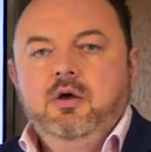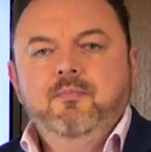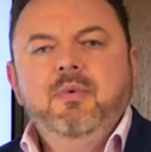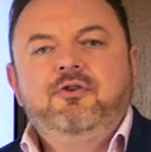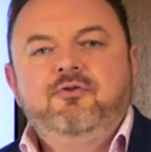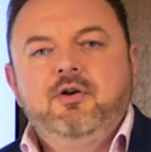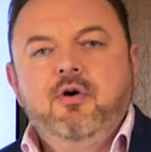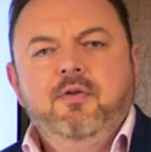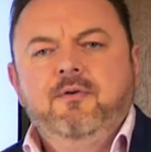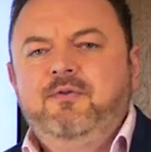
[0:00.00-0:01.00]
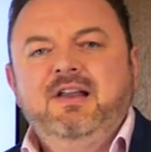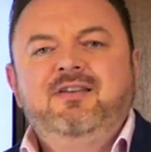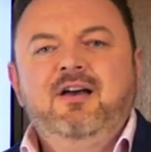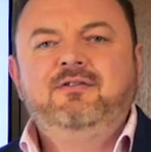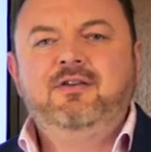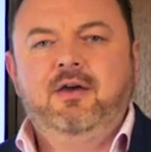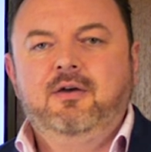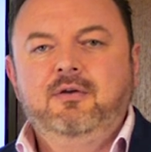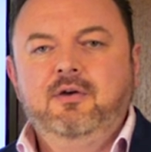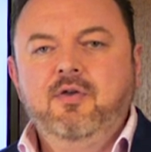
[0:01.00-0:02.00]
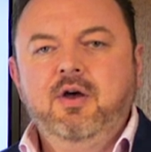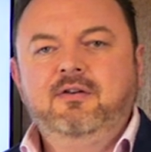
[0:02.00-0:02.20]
Metricon, fantastic. You know,